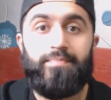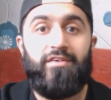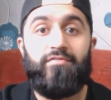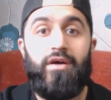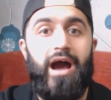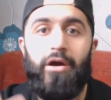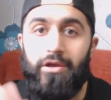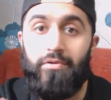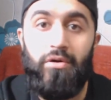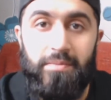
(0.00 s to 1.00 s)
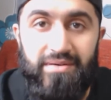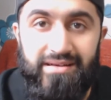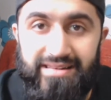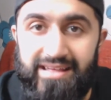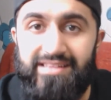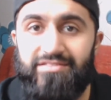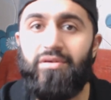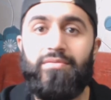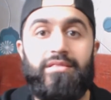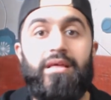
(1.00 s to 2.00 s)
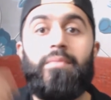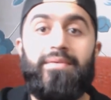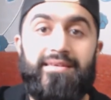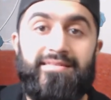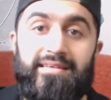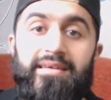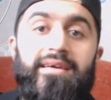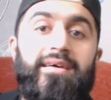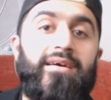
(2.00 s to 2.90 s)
of how heroic a person is, or their ability.